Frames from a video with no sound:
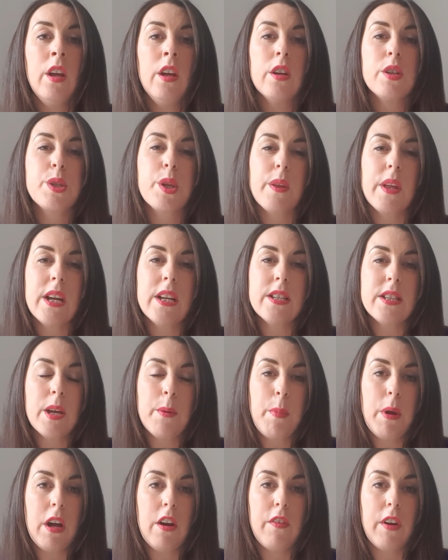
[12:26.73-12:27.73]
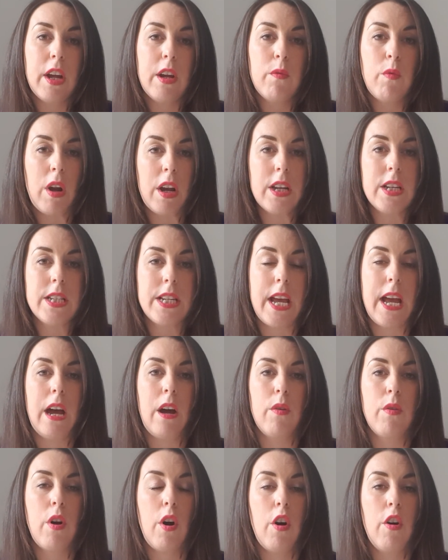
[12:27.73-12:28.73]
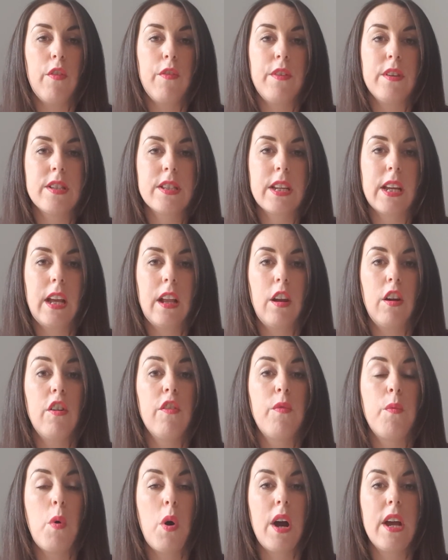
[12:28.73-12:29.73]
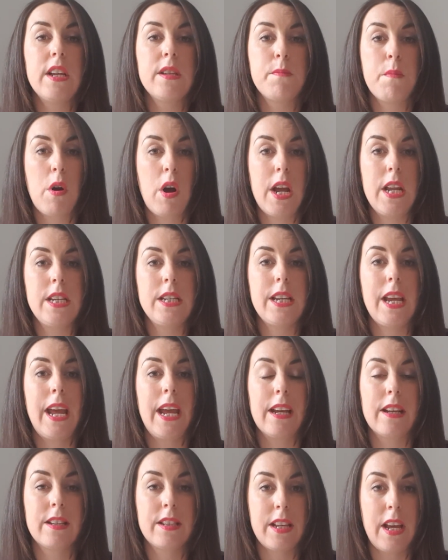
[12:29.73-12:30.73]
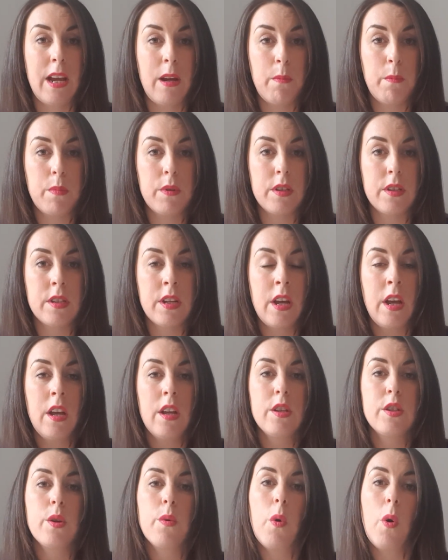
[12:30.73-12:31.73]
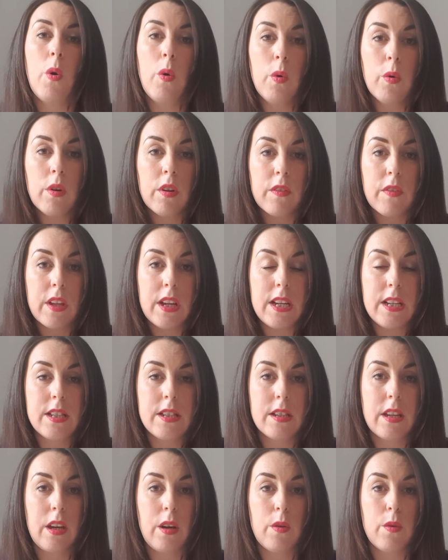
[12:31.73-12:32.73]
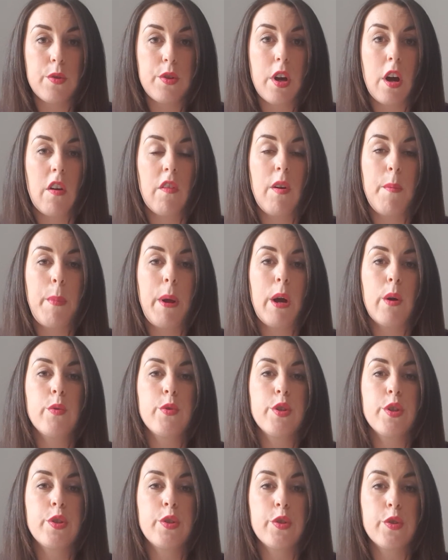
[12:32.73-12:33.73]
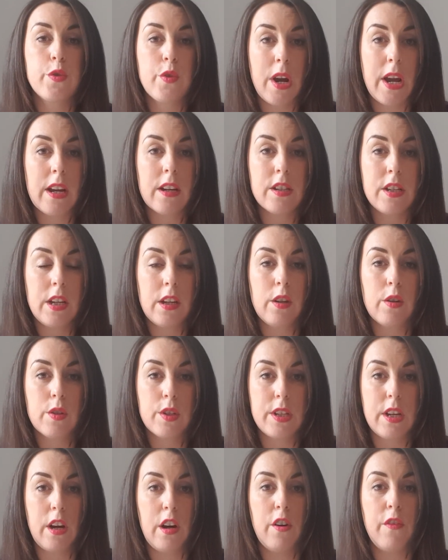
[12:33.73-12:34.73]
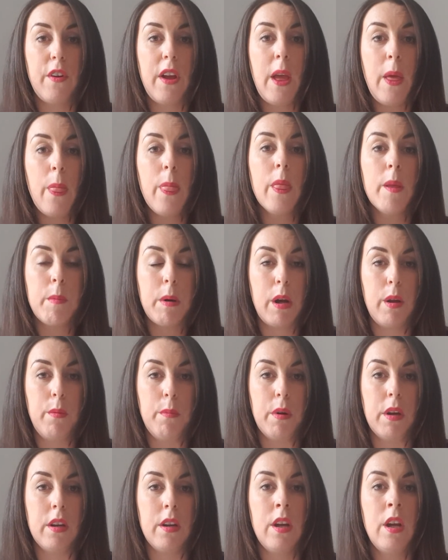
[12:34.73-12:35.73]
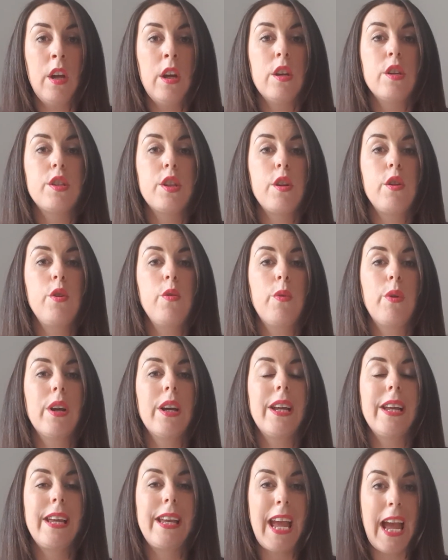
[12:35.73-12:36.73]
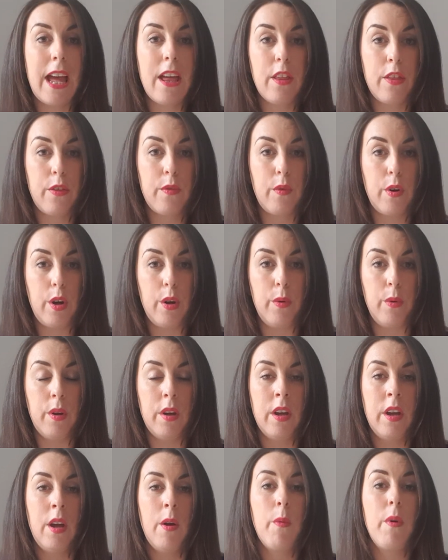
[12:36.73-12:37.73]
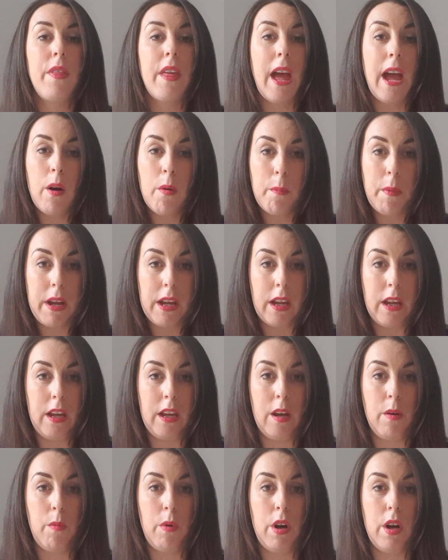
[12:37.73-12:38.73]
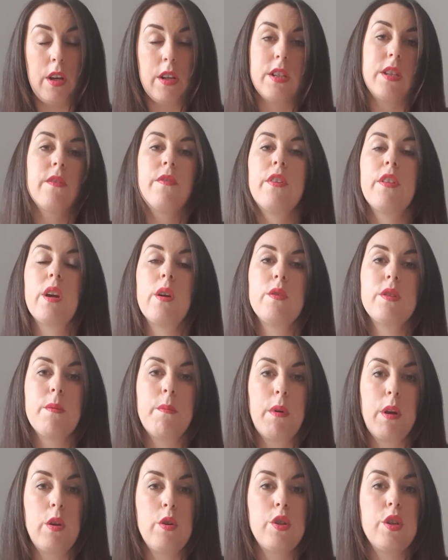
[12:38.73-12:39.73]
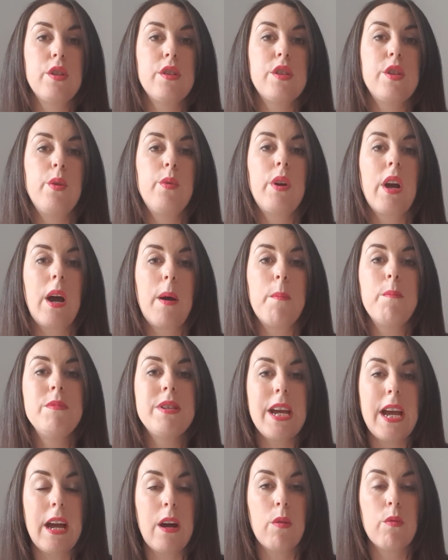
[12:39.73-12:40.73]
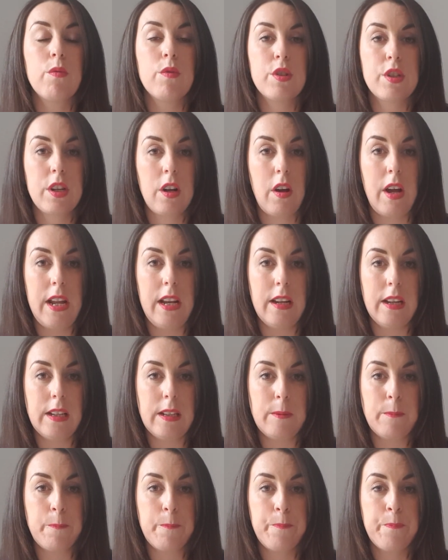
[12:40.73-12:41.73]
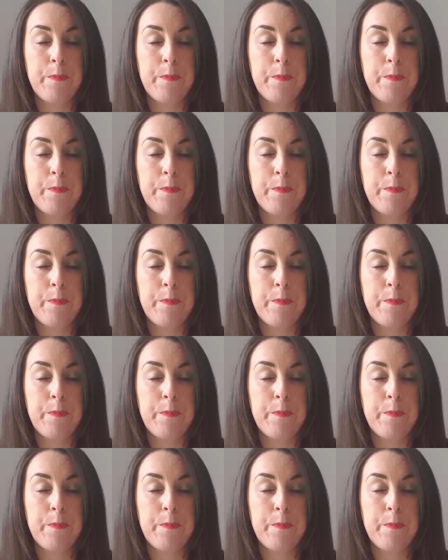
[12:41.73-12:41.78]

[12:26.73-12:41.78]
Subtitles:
So that's a bit of a rundown of the skill of Wise Mind Accepts. So all of these skills are about distracting yourself in the moment so you can get through without making it worse for those emotions to come down slightly.